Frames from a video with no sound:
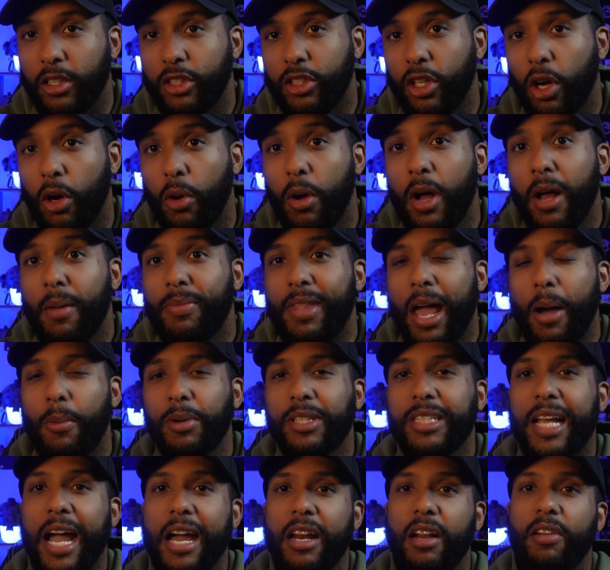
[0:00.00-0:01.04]
So that
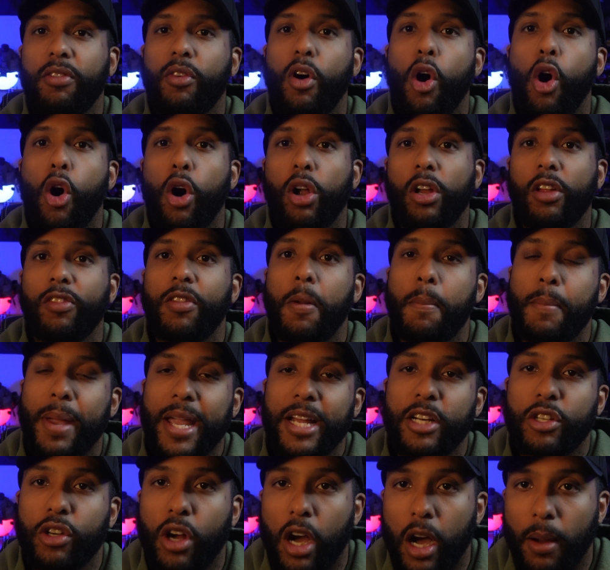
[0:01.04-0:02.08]
was kind of all of the
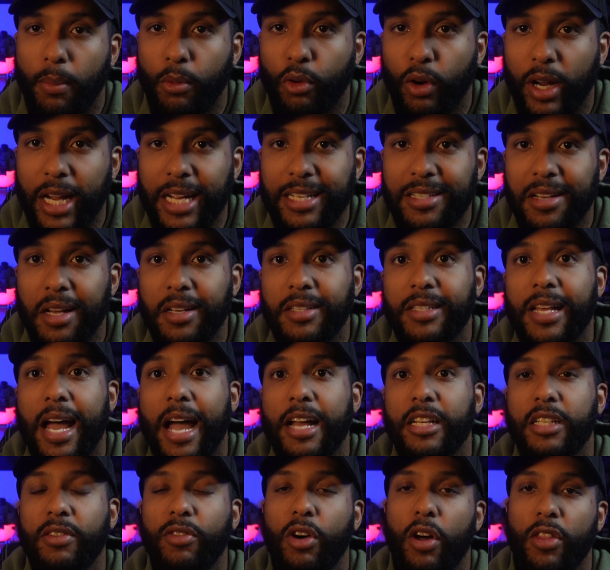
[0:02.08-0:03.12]
major upgrades
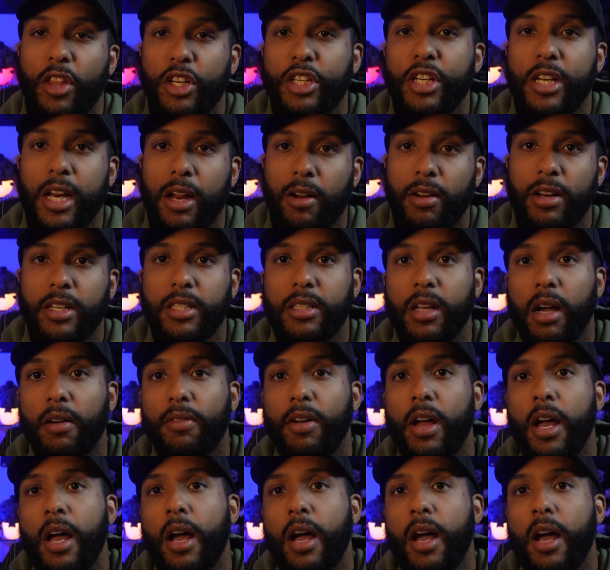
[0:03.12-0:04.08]
aside of all the generic stuff.